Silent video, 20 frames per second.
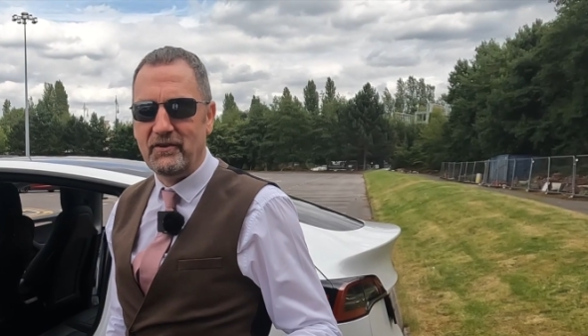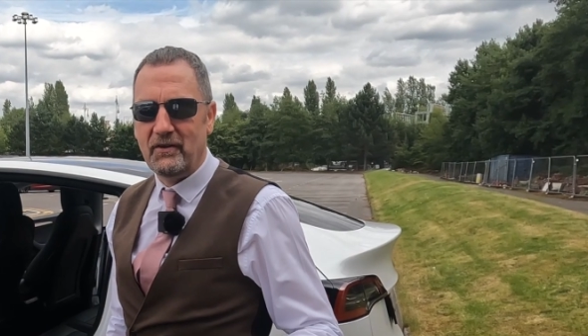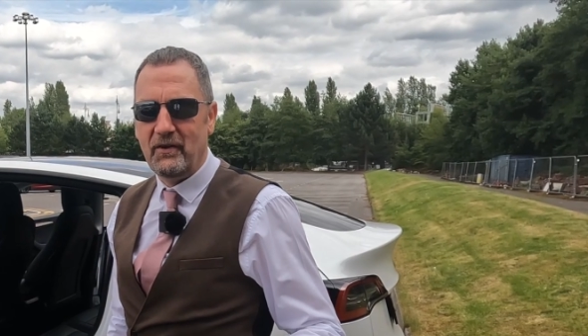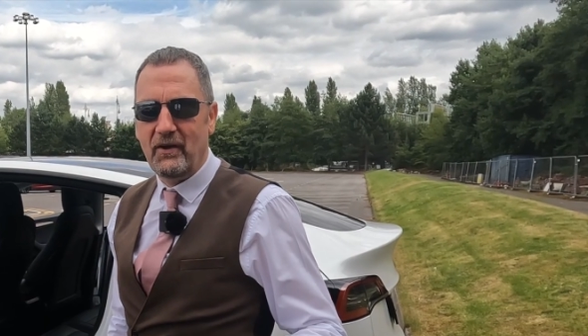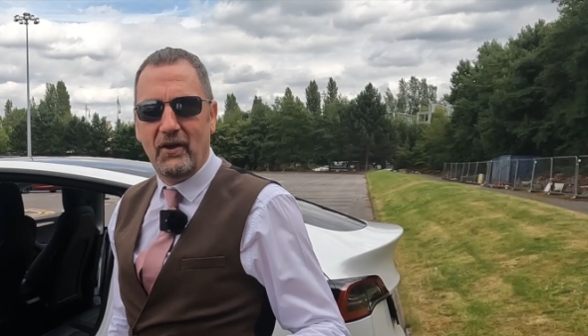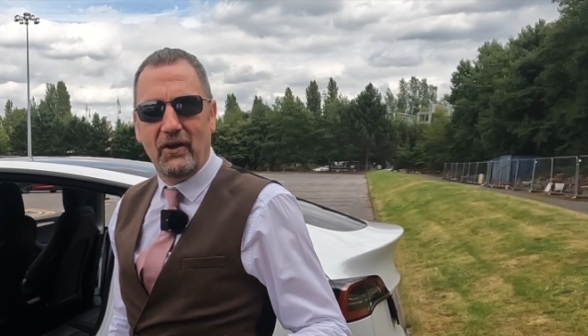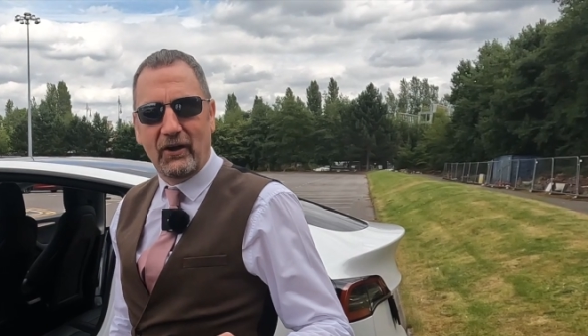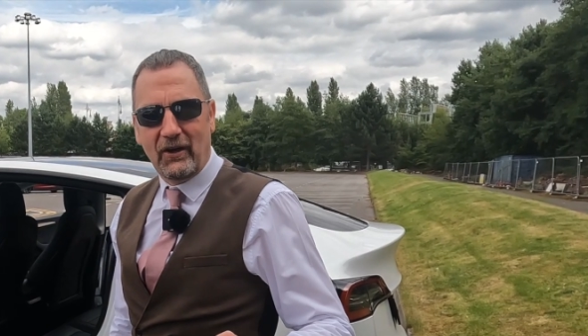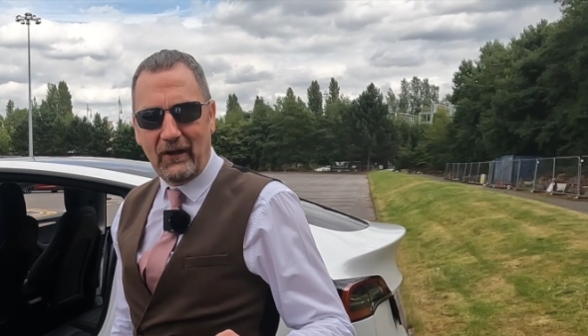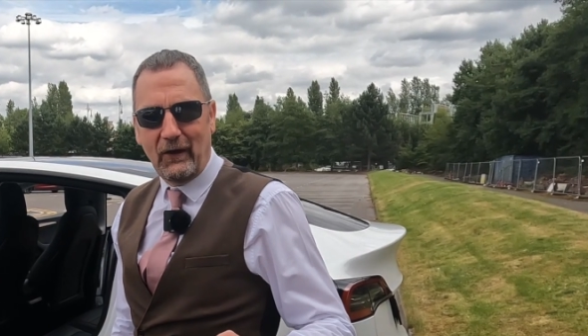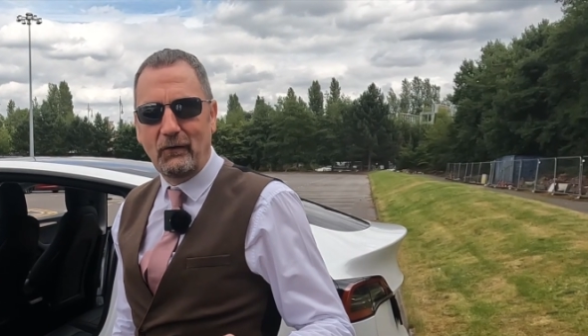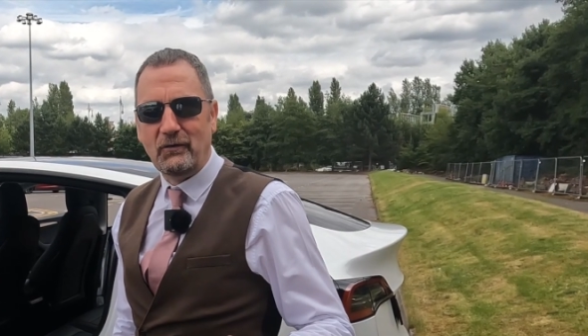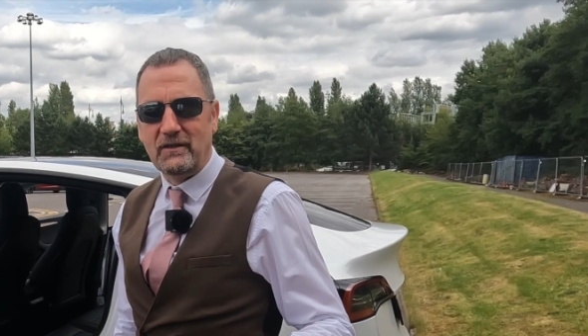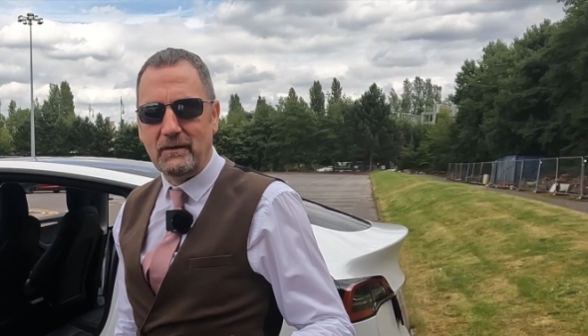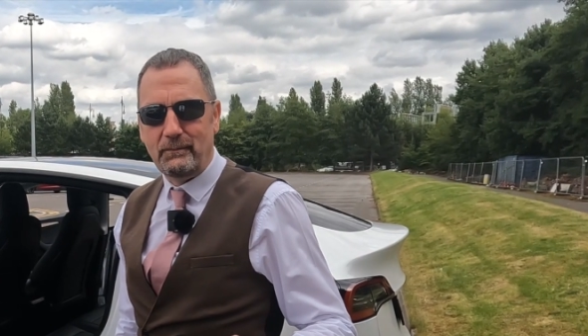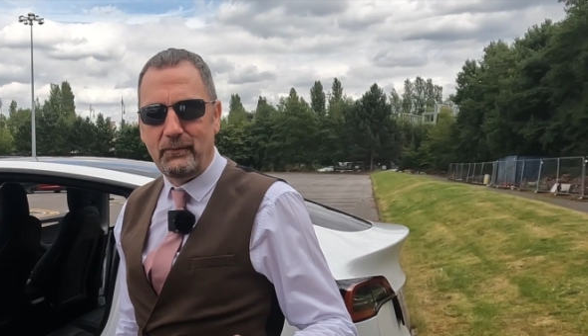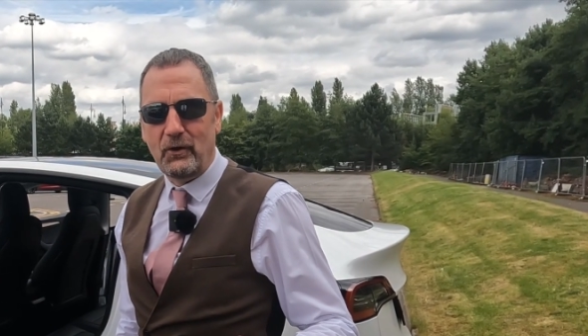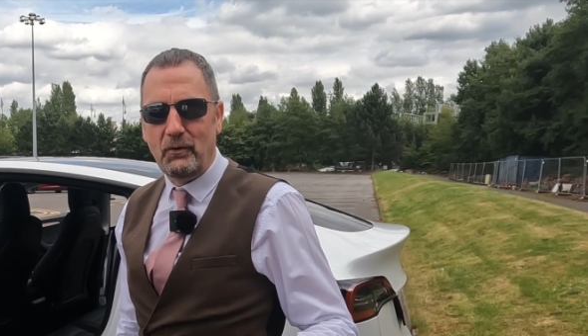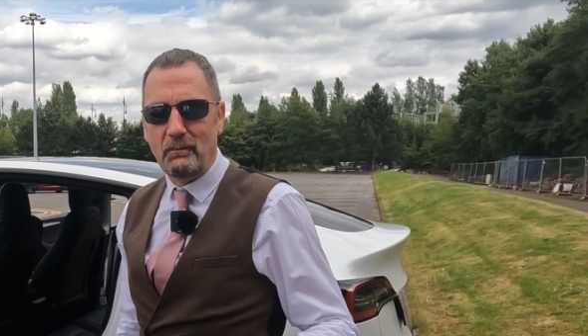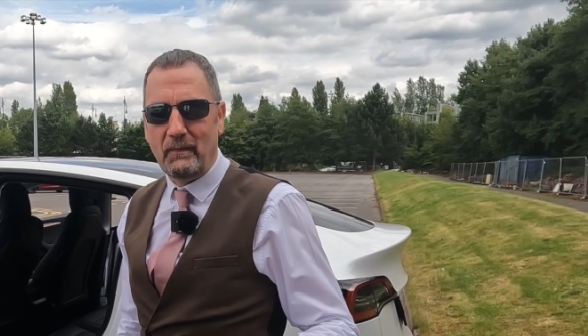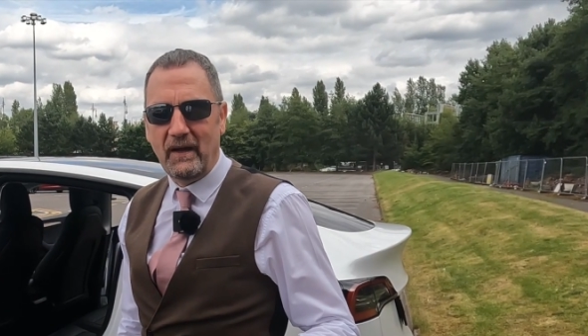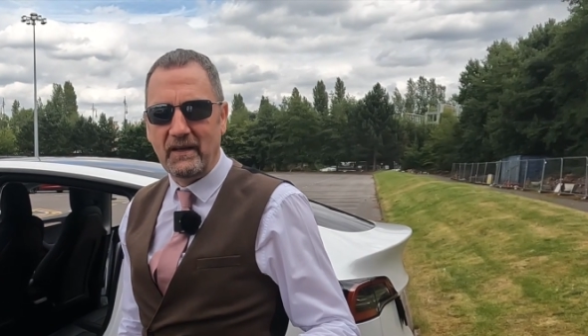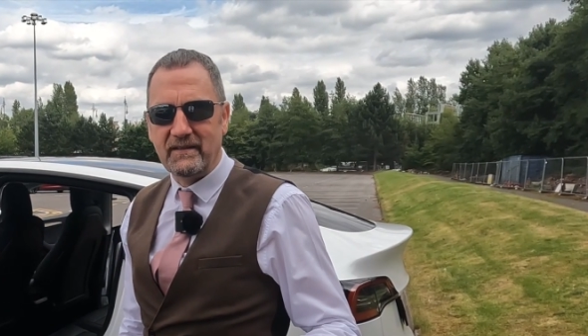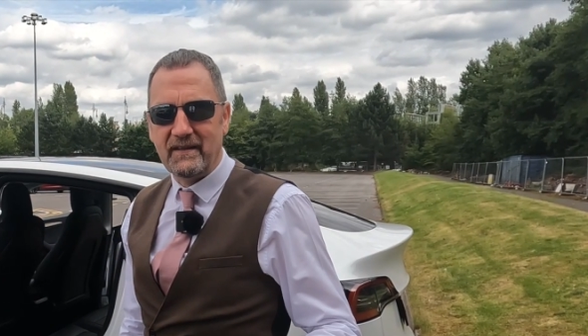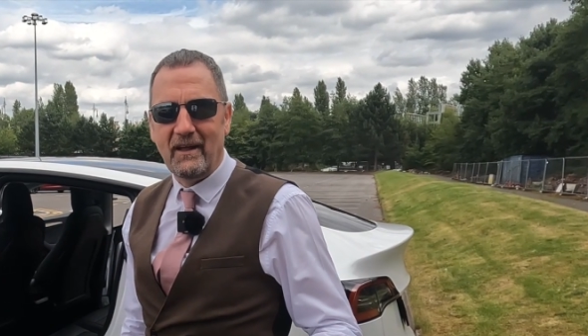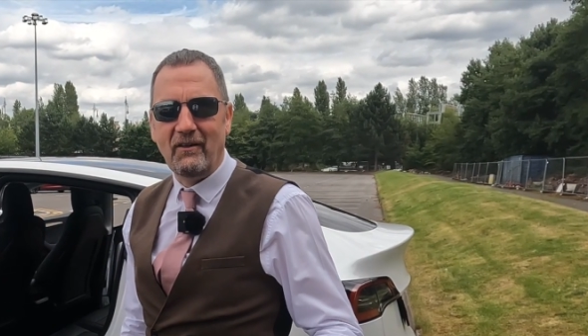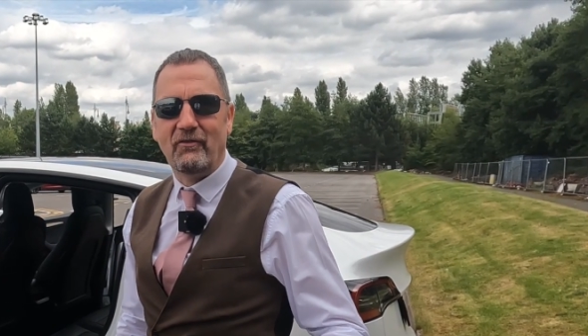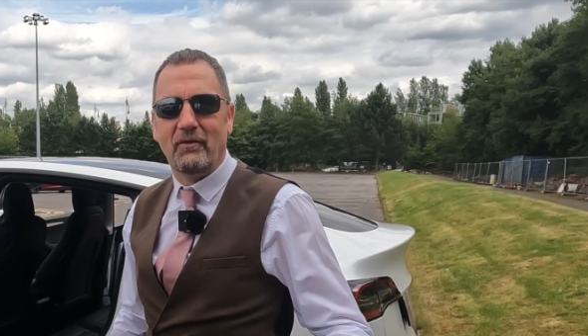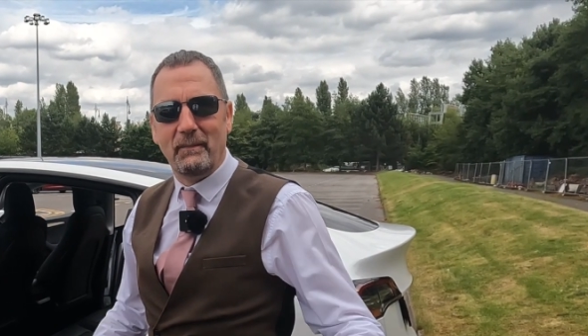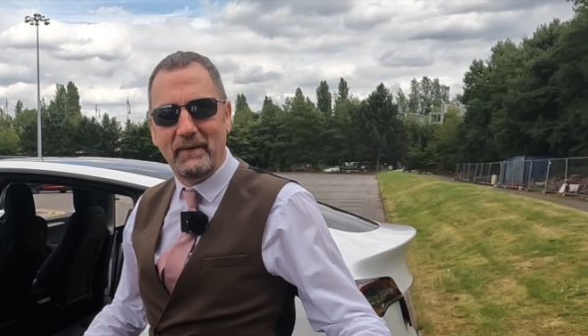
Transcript: to close the boot myself.